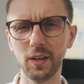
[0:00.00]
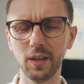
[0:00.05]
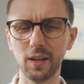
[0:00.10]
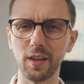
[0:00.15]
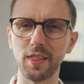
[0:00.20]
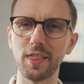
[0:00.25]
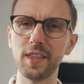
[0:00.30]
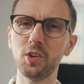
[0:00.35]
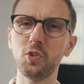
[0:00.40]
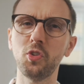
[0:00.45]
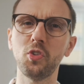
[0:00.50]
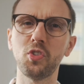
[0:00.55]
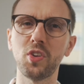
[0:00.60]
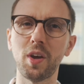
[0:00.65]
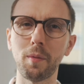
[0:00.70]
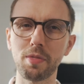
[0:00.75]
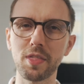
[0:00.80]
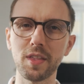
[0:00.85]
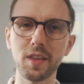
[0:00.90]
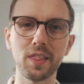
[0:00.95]
And this is
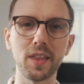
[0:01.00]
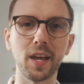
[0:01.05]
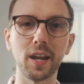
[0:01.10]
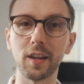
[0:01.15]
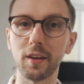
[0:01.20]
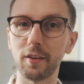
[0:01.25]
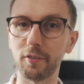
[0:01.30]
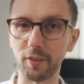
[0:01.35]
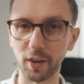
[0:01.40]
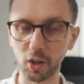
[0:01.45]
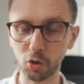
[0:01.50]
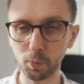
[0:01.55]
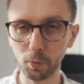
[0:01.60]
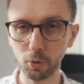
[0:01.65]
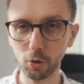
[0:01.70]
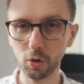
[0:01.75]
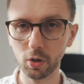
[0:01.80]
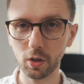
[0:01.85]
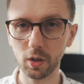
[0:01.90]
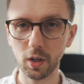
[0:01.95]
something that
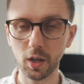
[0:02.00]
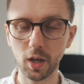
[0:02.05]
Facebook,